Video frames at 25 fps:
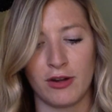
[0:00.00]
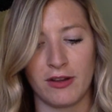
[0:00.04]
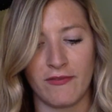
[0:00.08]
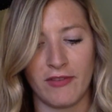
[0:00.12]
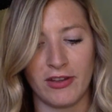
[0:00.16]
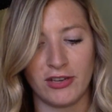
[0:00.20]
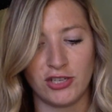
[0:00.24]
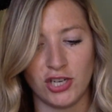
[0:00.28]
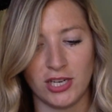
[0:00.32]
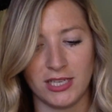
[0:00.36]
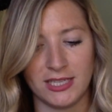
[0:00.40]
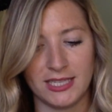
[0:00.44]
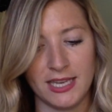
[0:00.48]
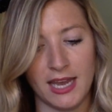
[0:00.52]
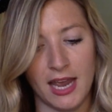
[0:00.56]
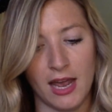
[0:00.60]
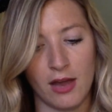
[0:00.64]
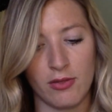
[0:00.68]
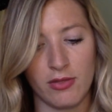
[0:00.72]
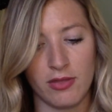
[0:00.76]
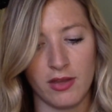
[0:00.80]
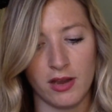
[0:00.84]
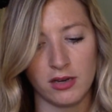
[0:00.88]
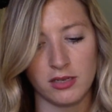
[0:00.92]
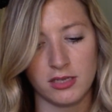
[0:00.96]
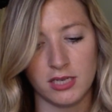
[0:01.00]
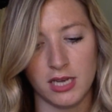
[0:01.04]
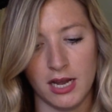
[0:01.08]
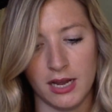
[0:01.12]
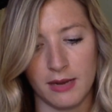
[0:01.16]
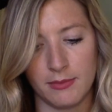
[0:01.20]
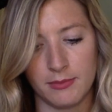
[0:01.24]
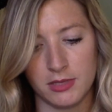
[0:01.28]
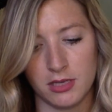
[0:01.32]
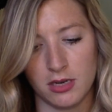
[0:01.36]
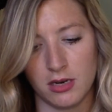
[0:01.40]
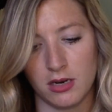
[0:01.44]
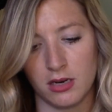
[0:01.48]
Adventure and see how their
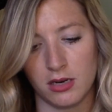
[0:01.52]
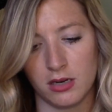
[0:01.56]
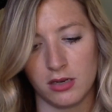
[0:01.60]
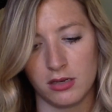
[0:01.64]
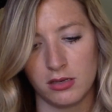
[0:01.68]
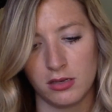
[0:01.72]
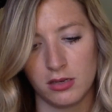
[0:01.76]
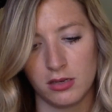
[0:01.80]
times are.